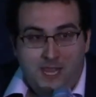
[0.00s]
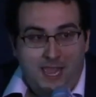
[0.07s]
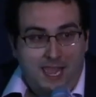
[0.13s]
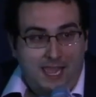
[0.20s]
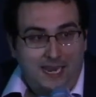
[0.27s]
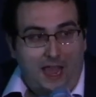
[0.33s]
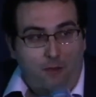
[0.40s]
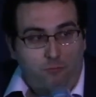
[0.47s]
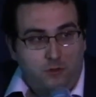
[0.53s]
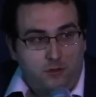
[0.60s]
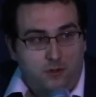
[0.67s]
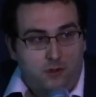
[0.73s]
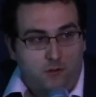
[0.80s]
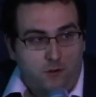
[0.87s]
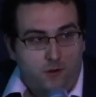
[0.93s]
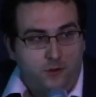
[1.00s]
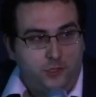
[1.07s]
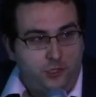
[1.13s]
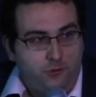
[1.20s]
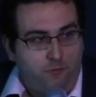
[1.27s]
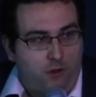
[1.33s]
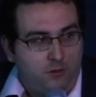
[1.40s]
And I would urge
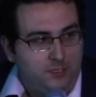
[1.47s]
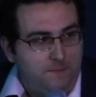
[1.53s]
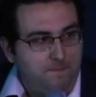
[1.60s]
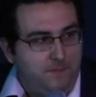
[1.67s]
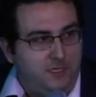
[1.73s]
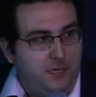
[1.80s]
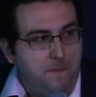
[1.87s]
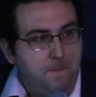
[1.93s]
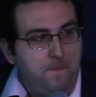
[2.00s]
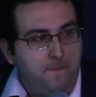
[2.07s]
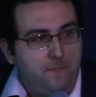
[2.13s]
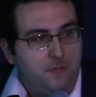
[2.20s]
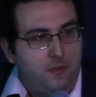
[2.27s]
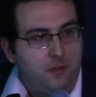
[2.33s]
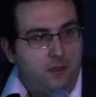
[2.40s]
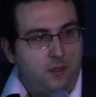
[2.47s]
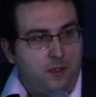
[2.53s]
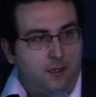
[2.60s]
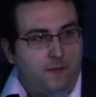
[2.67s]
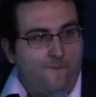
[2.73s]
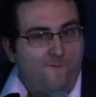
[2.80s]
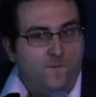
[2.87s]
you all to
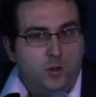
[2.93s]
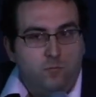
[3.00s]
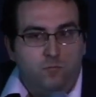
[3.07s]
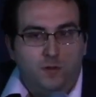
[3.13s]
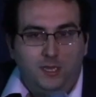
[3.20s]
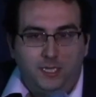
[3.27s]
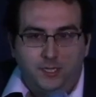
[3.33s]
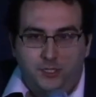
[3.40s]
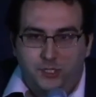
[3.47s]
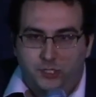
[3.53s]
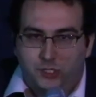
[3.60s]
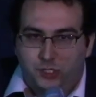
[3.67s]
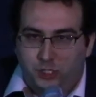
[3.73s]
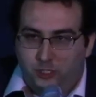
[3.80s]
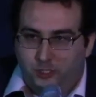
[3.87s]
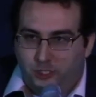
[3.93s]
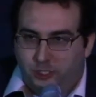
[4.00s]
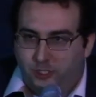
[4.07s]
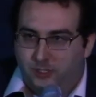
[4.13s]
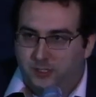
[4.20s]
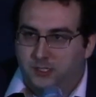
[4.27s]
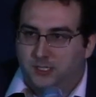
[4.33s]
really search
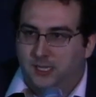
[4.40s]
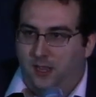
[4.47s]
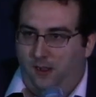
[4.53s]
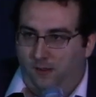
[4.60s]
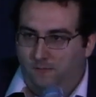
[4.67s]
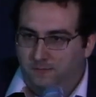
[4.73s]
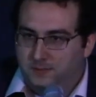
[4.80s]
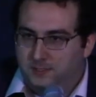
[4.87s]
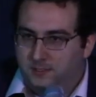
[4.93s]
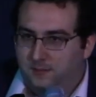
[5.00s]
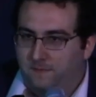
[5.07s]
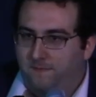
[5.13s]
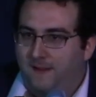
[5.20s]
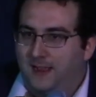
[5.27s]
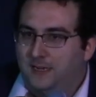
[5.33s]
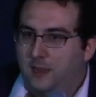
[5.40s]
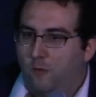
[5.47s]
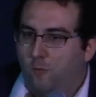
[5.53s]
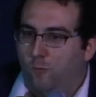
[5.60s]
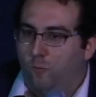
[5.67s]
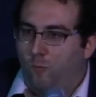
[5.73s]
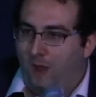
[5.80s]
yourselves to find out
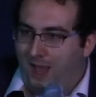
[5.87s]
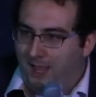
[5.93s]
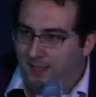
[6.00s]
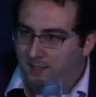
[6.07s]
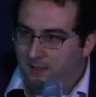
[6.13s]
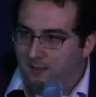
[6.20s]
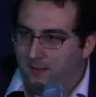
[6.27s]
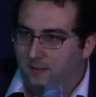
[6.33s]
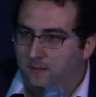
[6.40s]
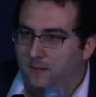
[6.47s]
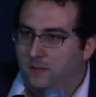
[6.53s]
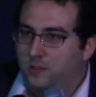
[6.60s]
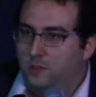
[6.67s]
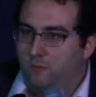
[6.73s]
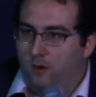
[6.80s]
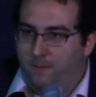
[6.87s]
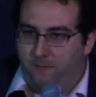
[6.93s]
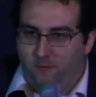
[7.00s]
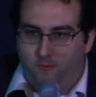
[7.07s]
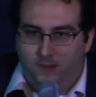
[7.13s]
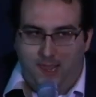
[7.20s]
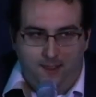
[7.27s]
why you are
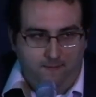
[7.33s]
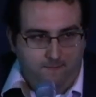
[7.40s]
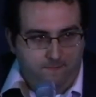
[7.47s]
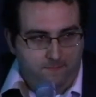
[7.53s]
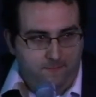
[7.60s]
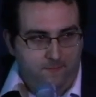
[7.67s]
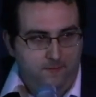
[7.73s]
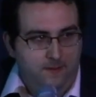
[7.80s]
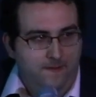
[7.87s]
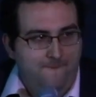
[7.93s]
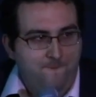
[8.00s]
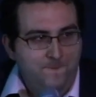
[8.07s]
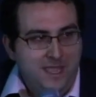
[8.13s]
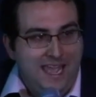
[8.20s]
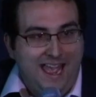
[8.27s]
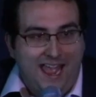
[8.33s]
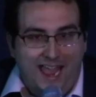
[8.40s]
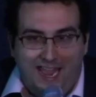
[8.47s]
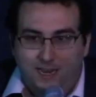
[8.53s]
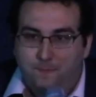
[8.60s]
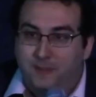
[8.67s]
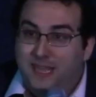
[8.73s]
pro-life
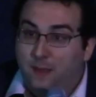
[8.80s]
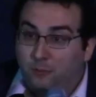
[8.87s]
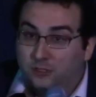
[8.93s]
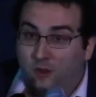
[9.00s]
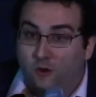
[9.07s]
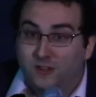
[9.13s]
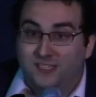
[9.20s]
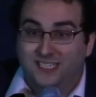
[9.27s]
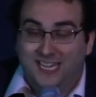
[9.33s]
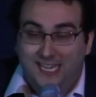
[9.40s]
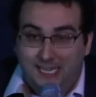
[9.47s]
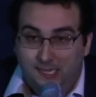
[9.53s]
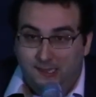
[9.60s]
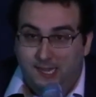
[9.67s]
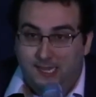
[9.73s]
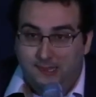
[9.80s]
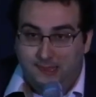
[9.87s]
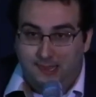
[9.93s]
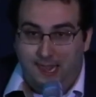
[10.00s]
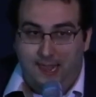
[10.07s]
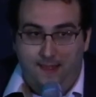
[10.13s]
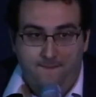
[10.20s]
and to be able to articulate
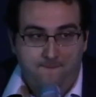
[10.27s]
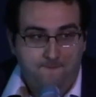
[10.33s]
that,